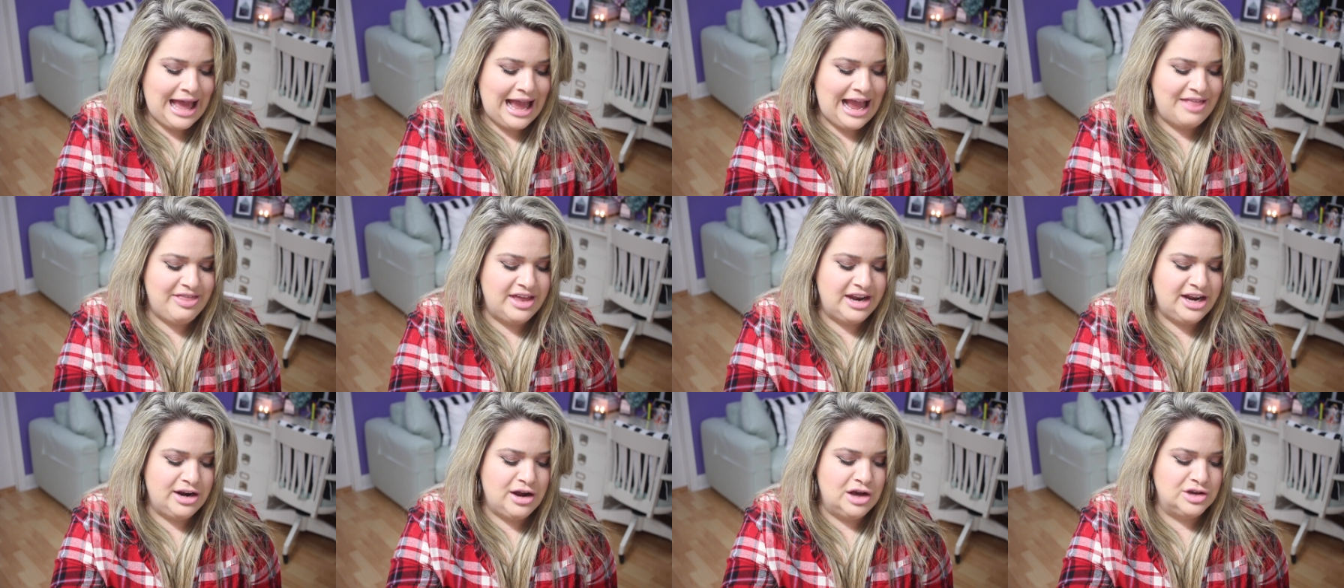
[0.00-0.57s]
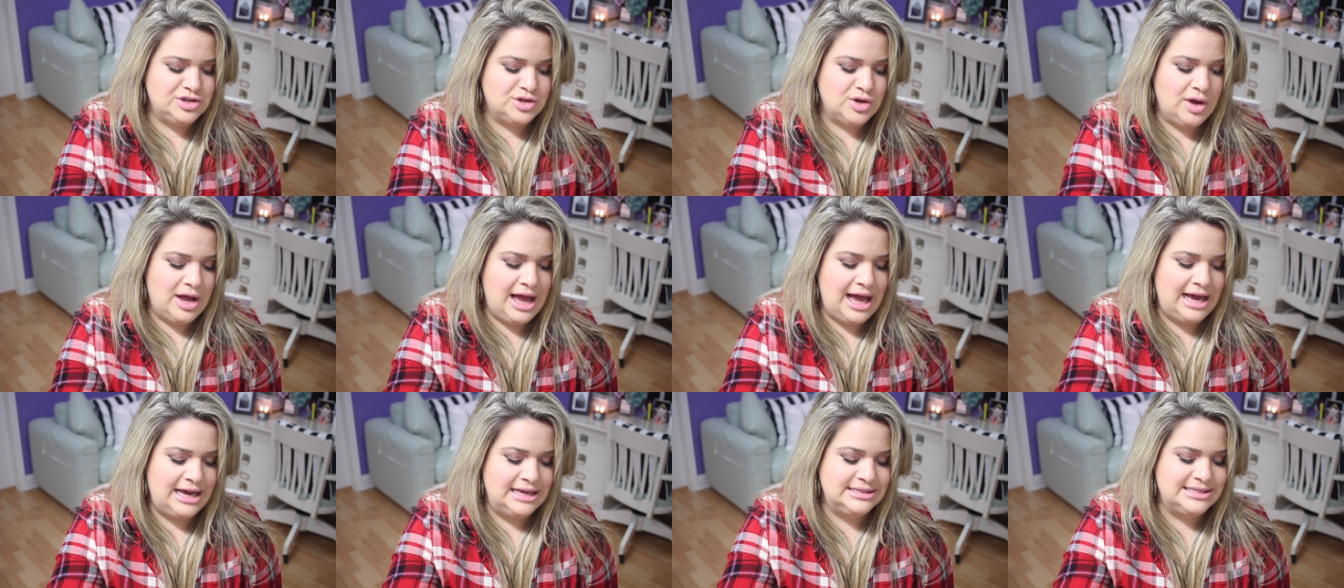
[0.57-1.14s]
And then it also
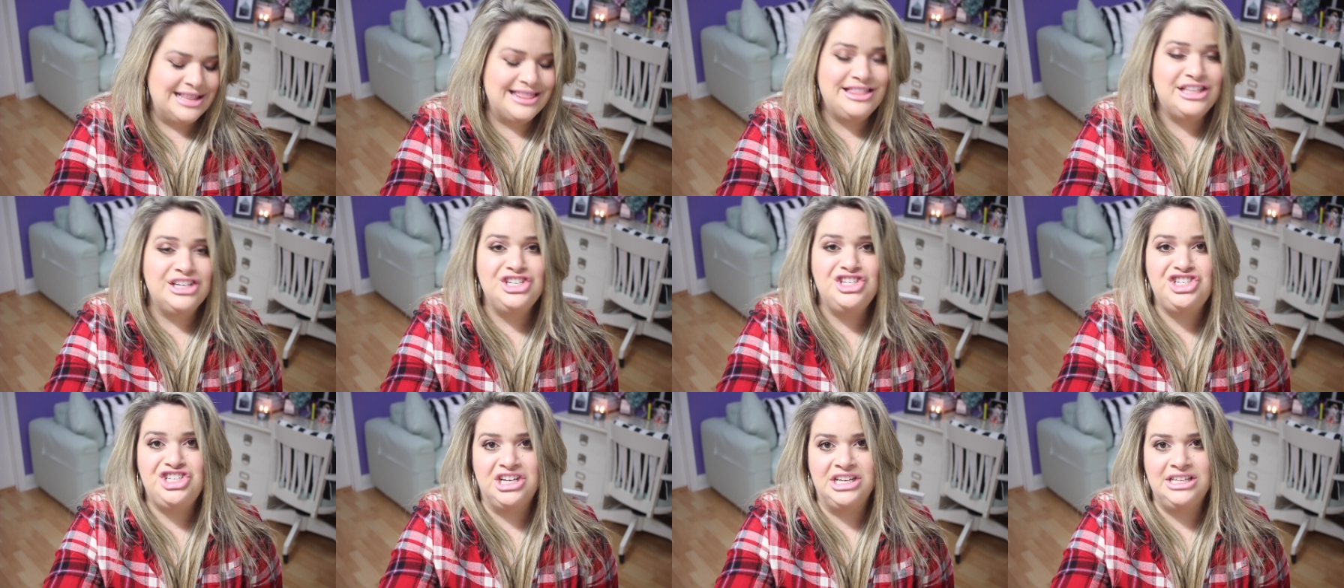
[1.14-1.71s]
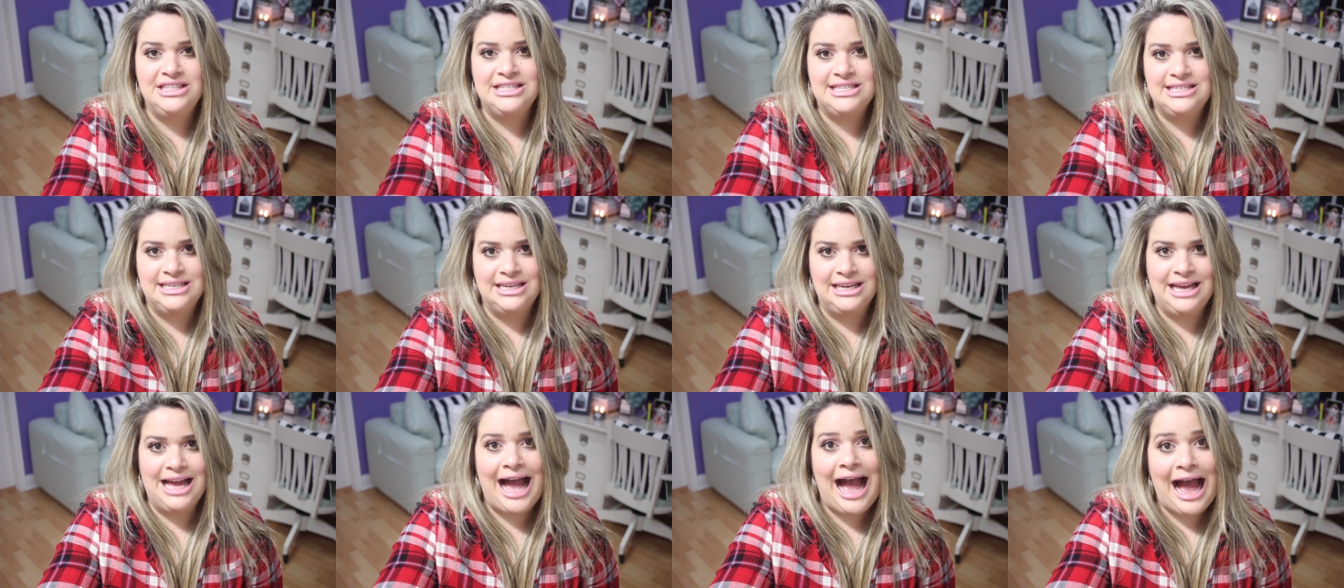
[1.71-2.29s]
has the
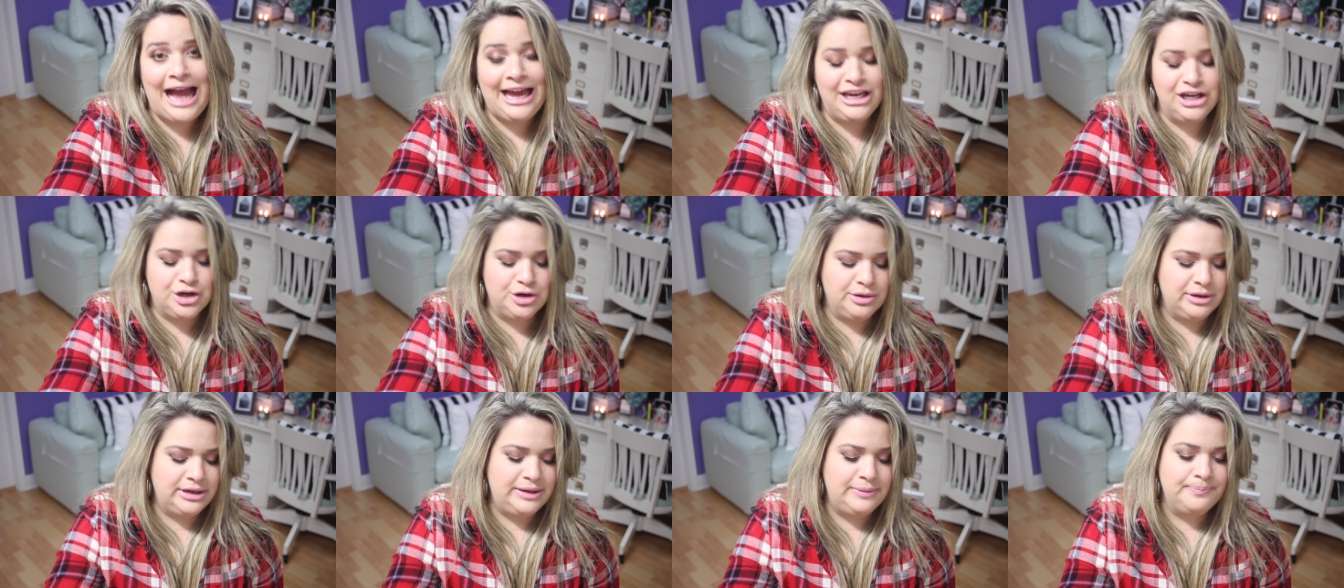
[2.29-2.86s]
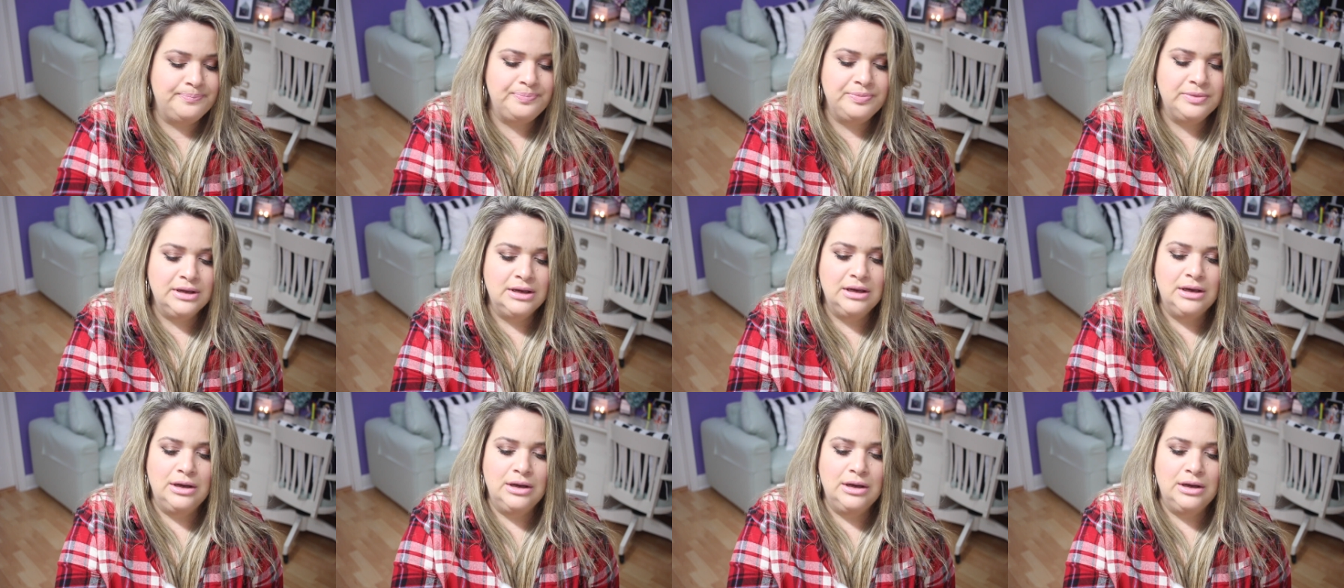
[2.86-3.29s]
GinZing eye cream